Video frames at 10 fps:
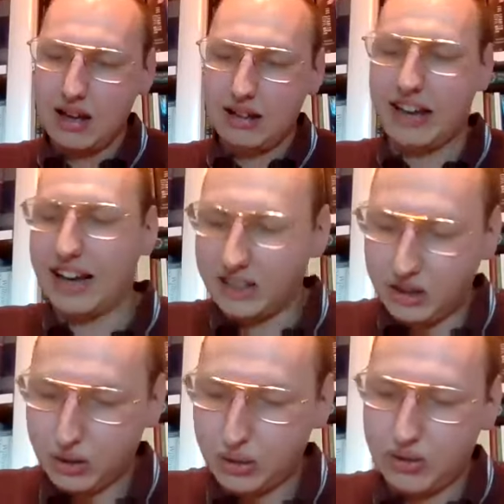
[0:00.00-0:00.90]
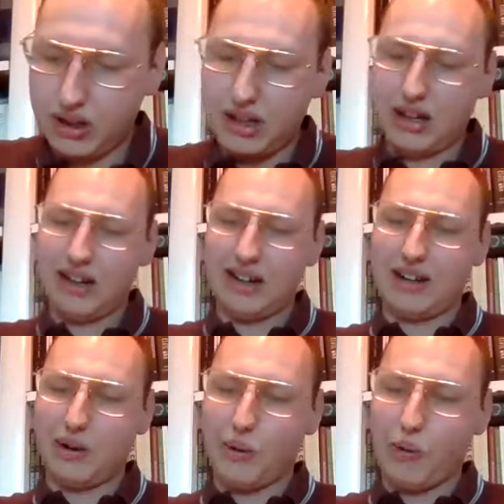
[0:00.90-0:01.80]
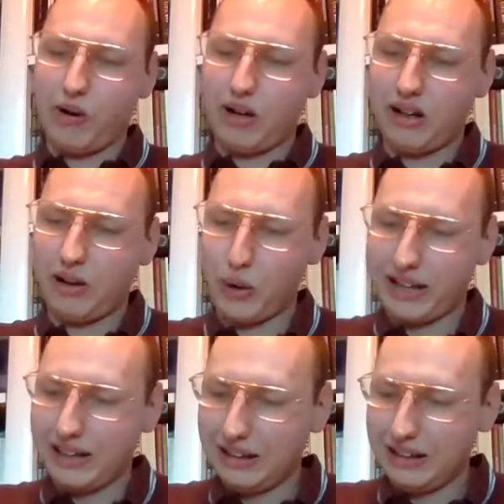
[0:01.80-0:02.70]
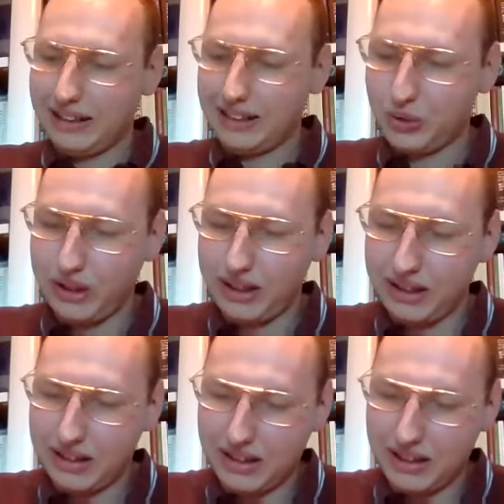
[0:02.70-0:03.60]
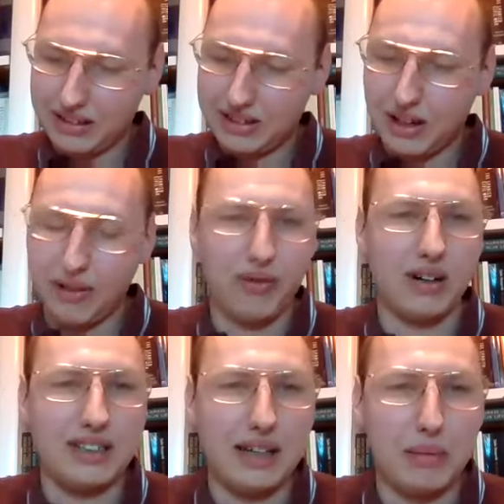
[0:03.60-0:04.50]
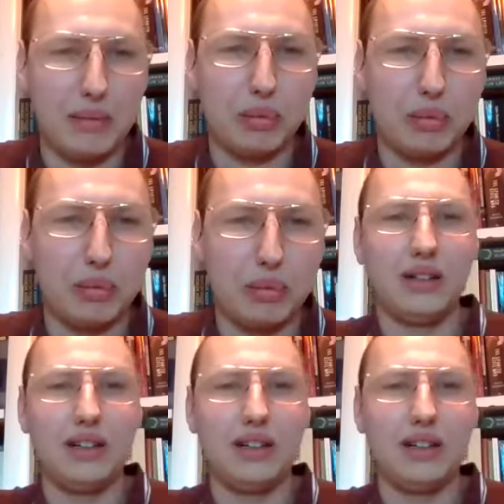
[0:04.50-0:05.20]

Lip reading: Thanks to WikiLeaks, we saw, for example,